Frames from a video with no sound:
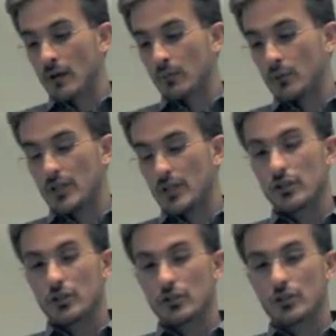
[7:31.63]

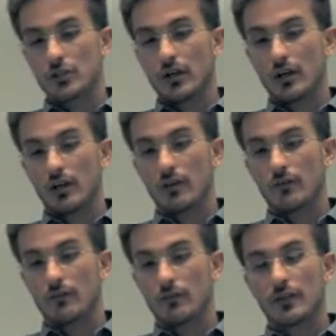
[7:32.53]
percentage of
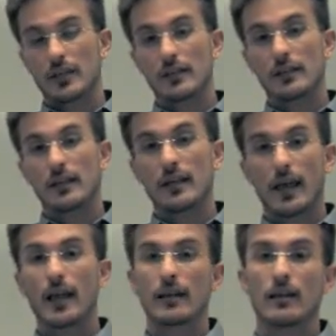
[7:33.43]

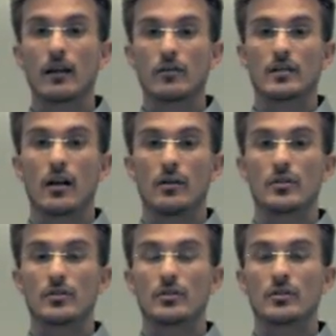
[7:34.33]
getting
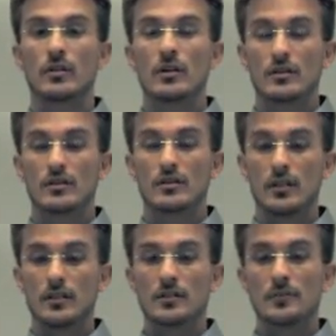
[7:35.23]
Alzheimer's
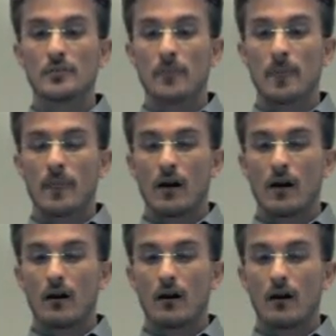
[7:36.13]
disease.
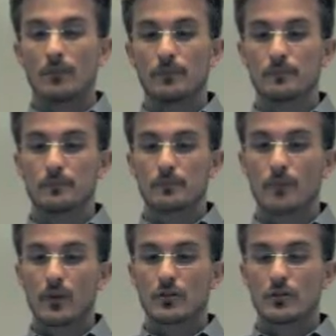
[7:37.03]
Um,
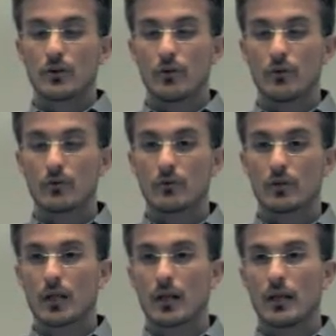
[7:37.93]
so
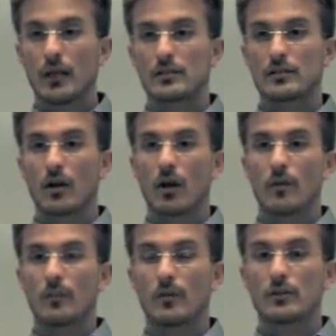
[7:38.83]
it's all
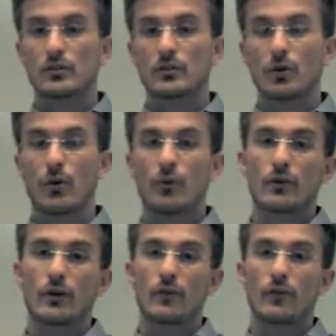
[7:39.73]
up. So
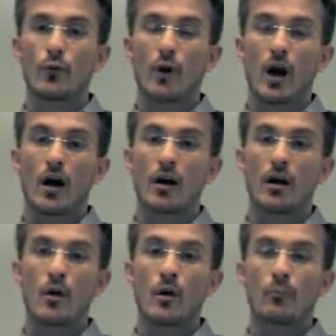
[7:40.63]
if you are
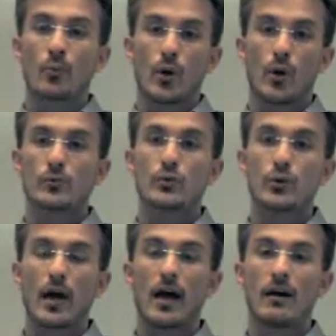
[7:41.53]
prone to
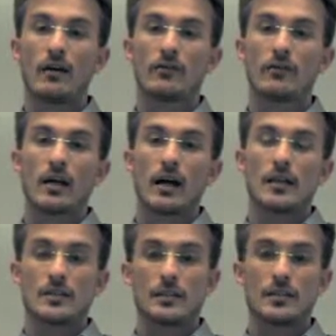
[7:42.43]
have a
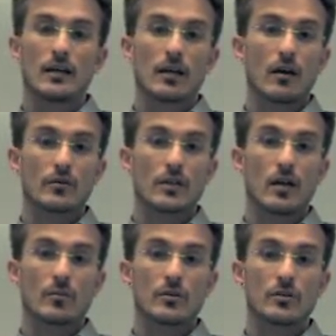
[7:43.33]
disease like
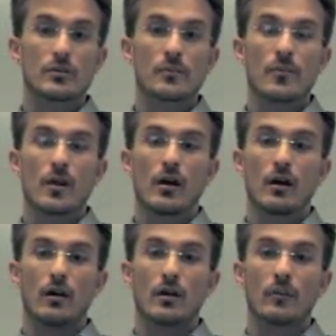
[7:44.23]
Alzheimer's,
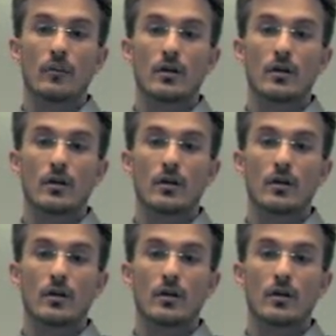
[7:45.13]
um,